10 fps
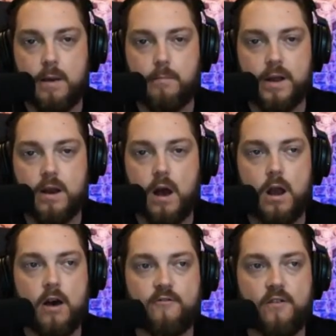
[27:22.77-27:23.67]
But not
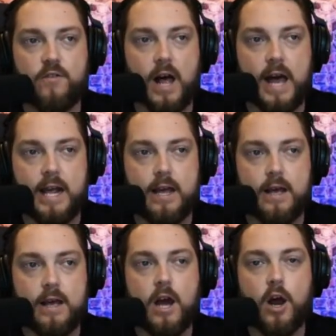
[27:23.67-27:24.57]
off of like
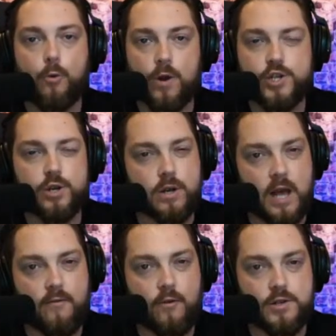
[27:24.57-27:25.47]
original
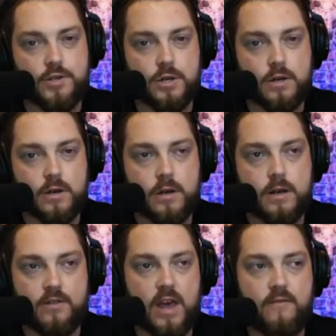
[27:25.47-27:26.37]
coverage.
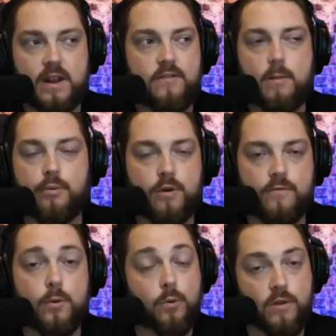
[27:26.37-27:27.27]
Like, they haven't even approved
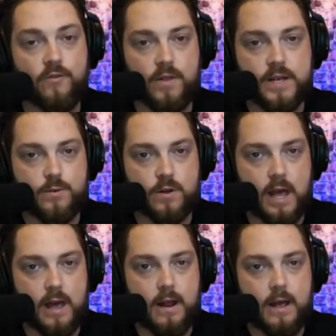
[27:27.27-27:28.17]
the roof on this one
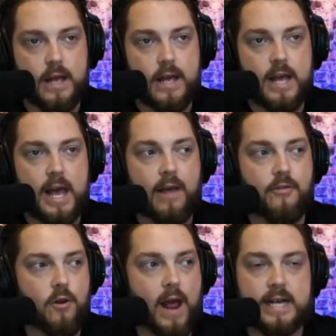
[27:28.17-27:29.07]
yet, and
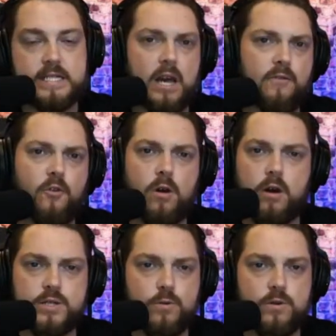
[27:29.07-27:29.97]
they're asking for all
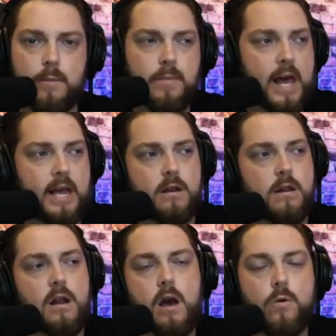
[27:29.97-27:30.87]
sorts. I'm like,
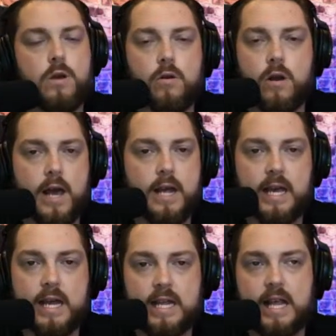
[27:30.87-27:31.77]
no, you're not
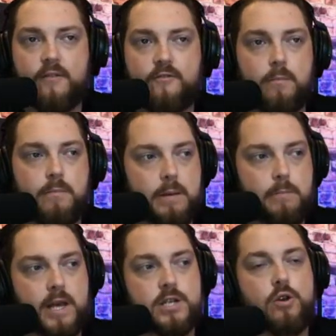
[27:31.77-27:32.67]
getting that from me,
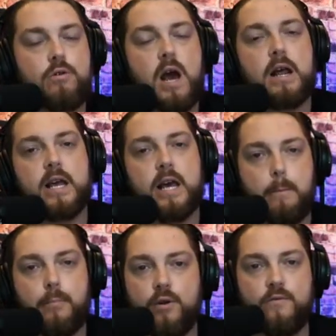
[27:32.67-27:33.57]
because you're not going to
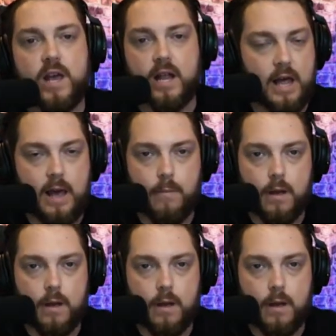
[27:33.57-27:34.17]
approve the claim.